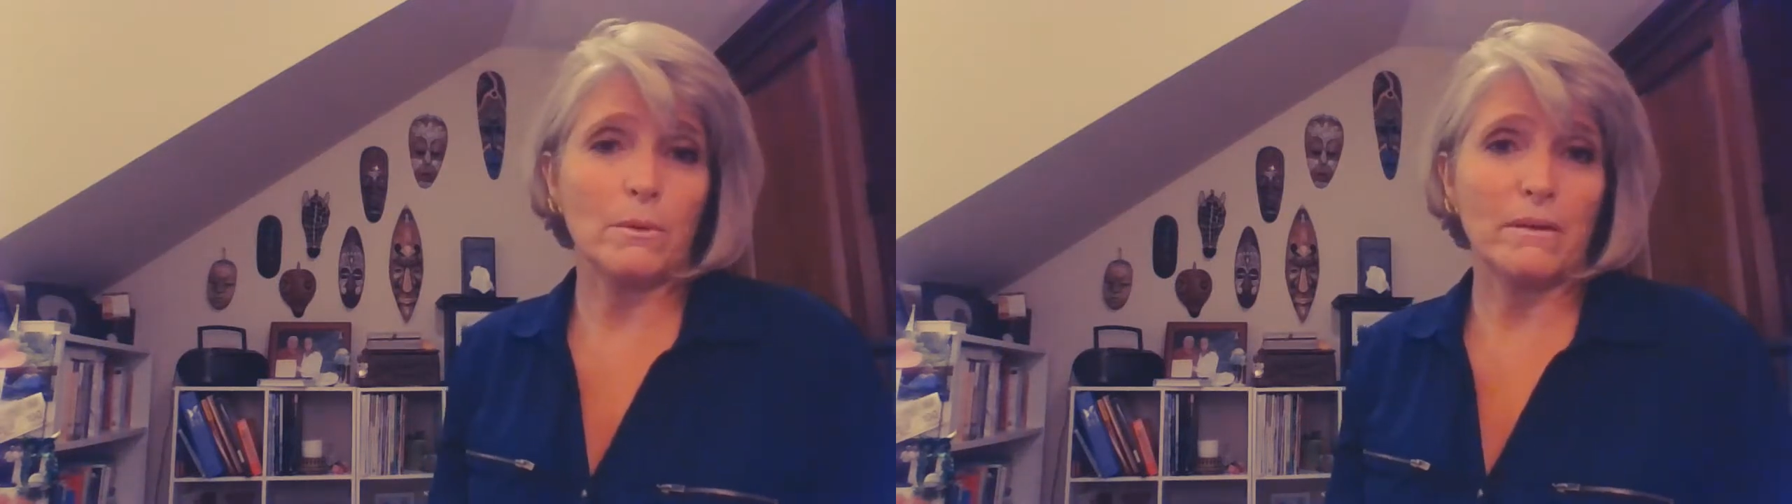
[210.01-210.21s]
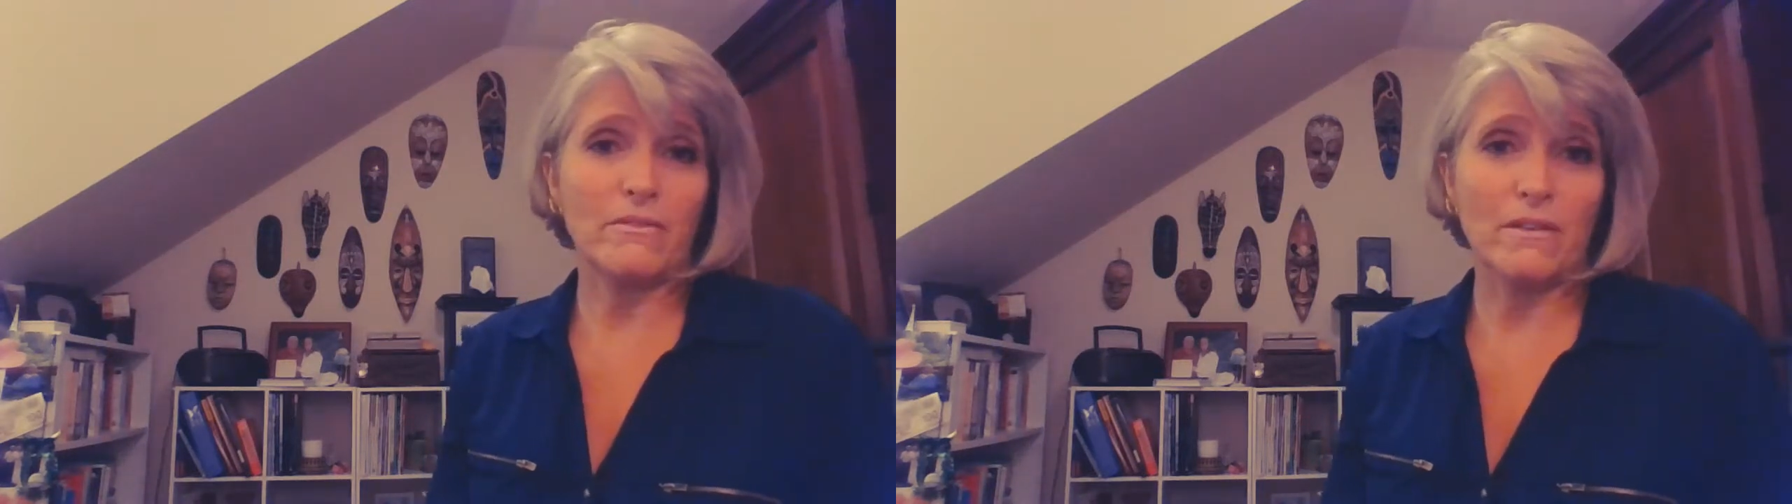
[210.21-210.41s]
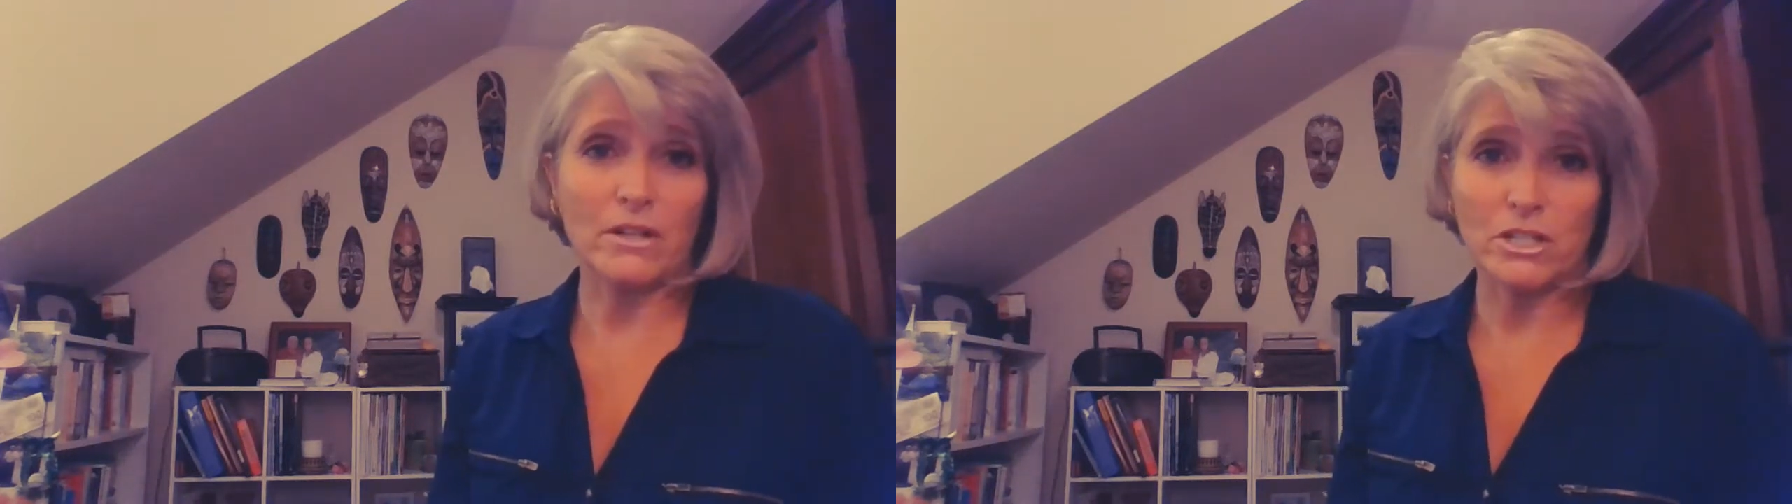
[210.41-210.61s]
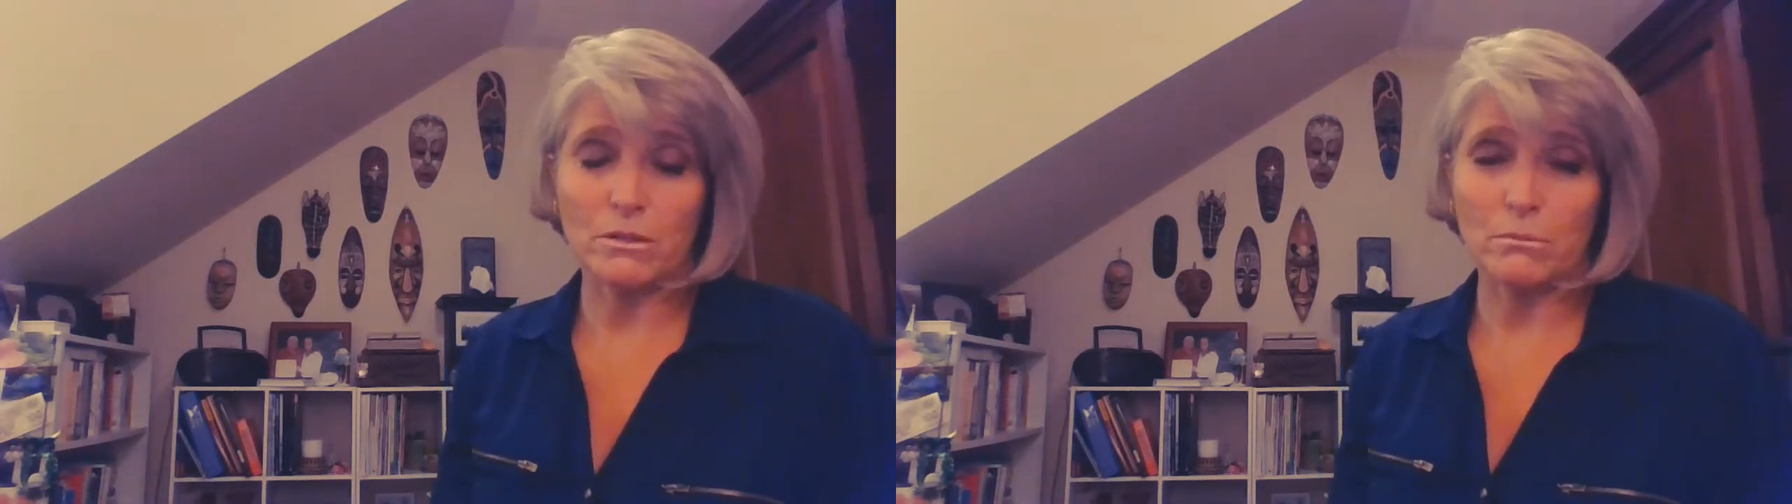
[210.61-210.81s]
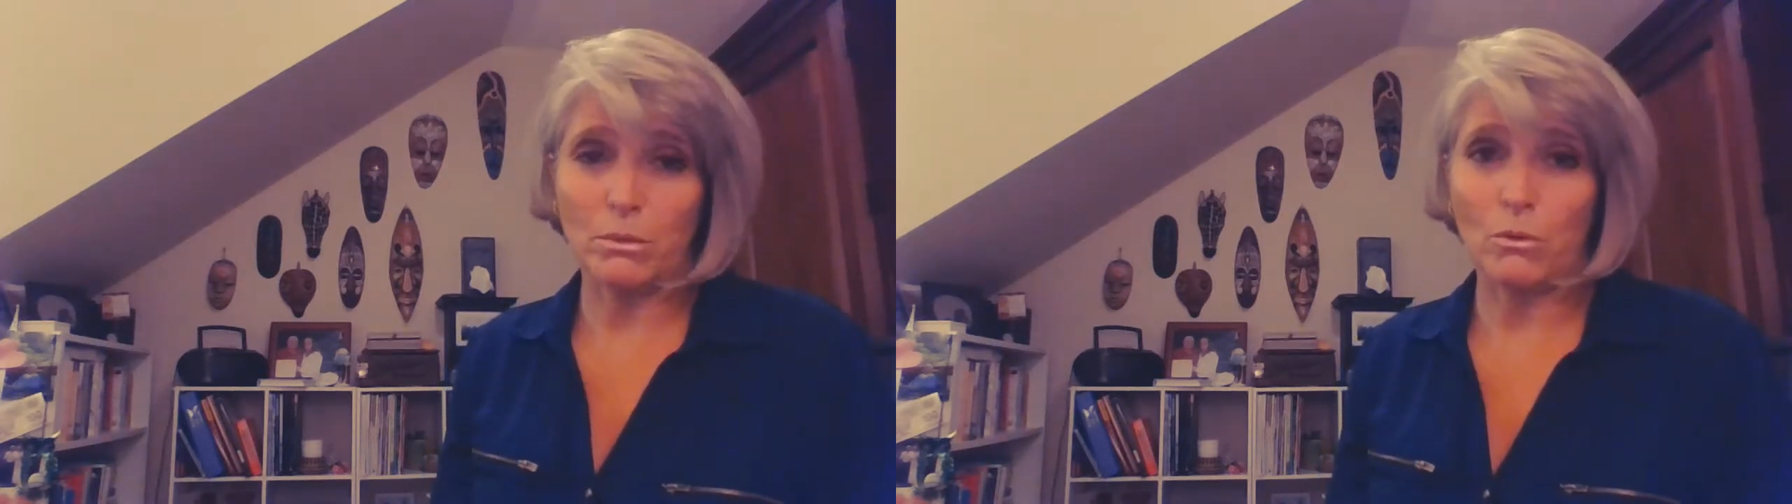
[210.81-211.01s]
would be
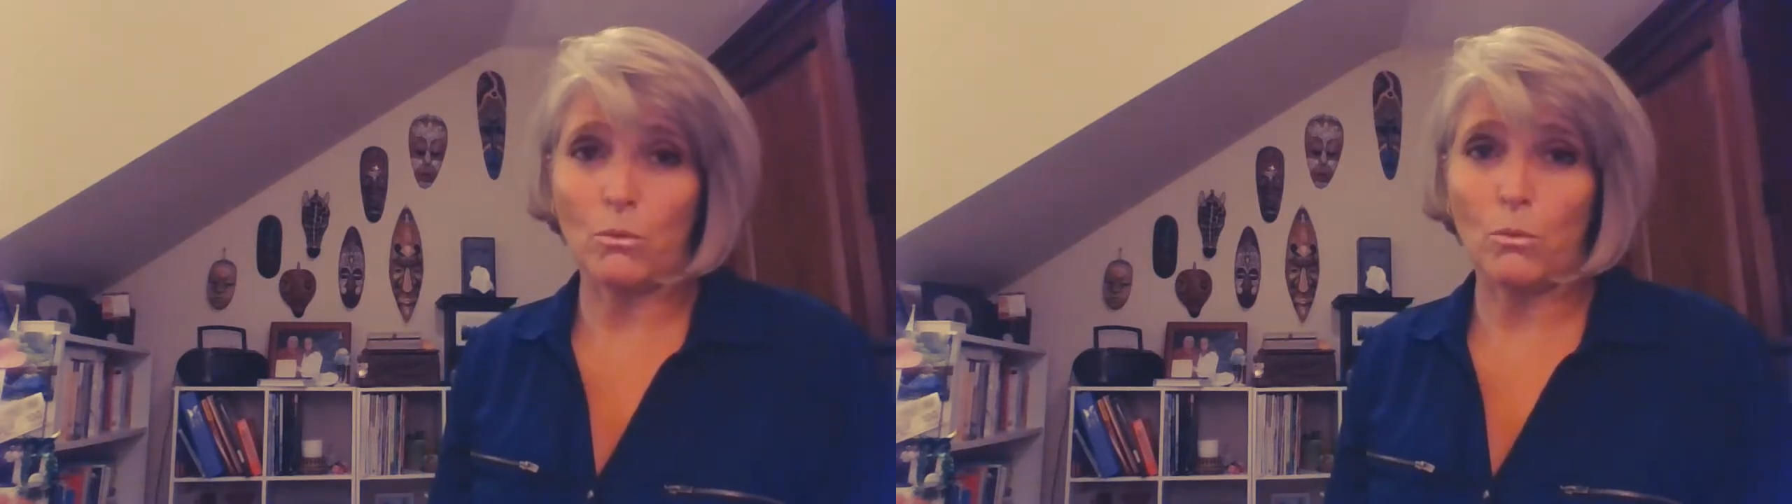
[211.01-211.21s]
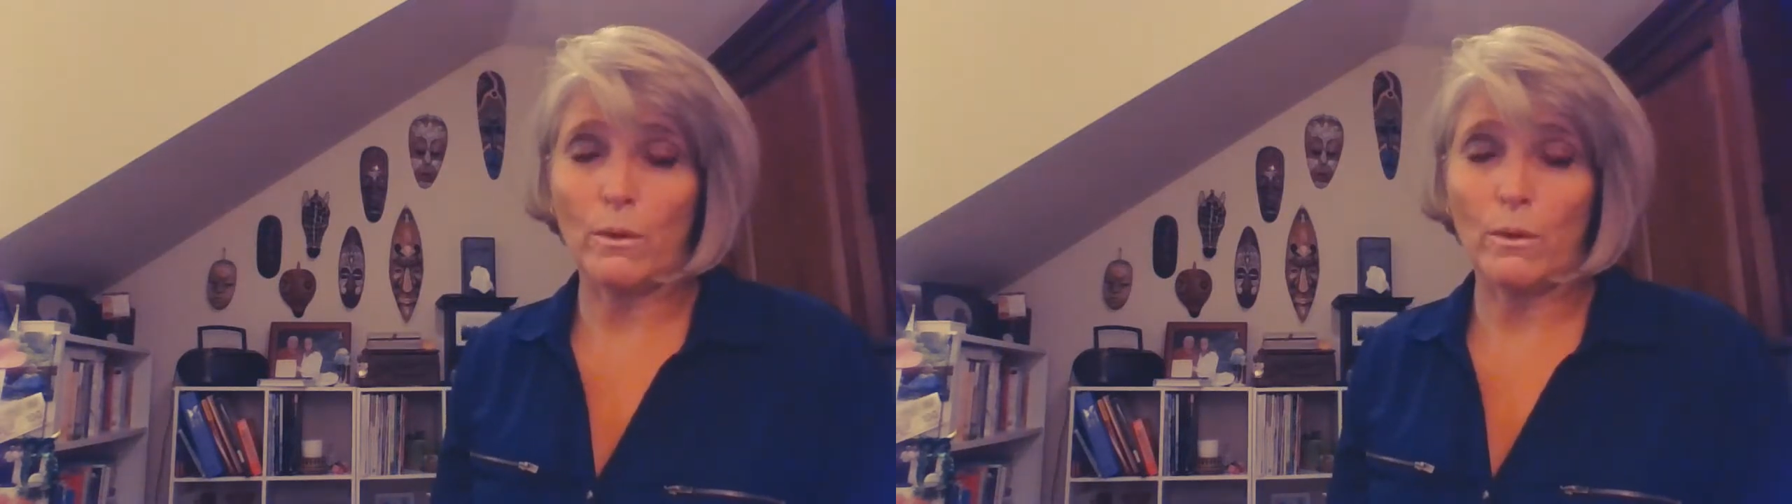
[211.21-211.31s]
functionable